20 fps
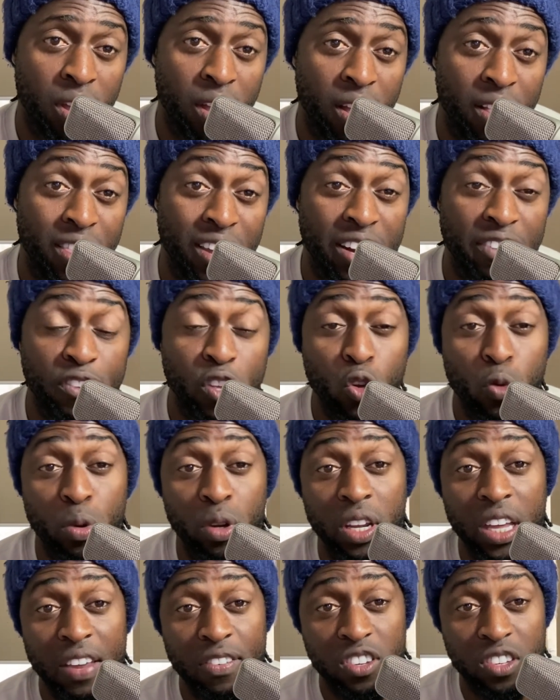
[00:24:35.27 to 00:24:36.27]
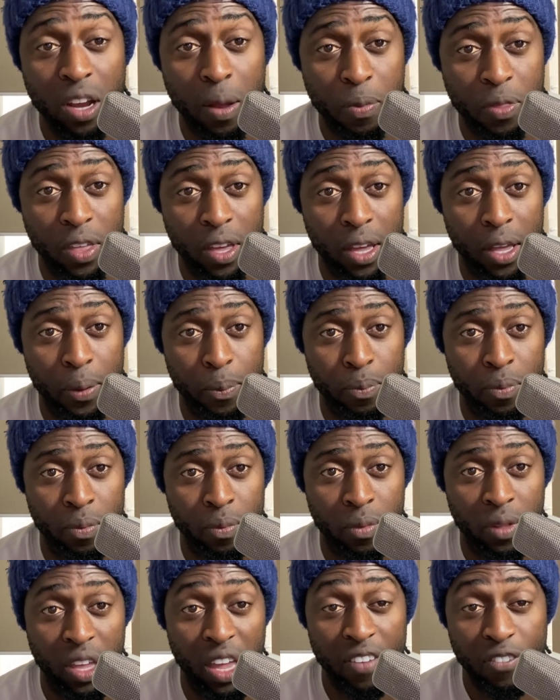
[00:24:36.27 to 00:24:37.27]
that if you believe something
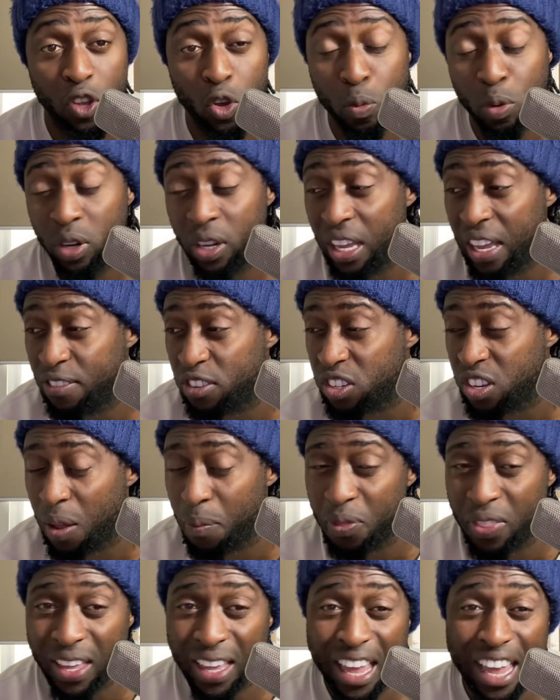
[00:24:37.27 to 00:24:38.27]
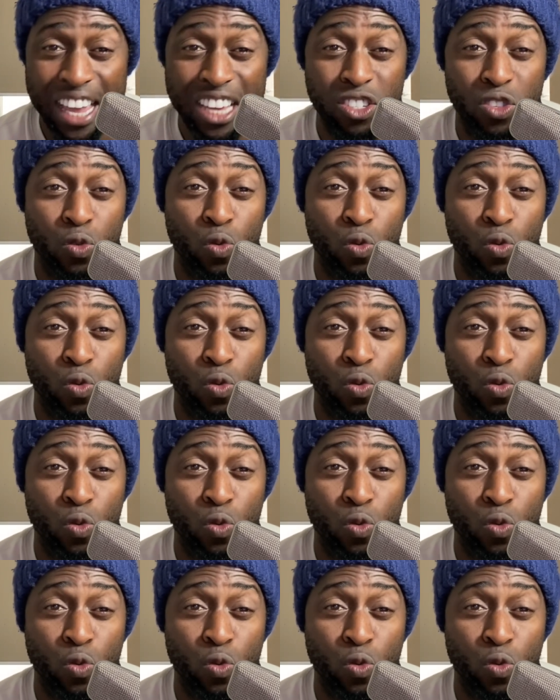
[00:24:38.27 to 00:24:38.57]
is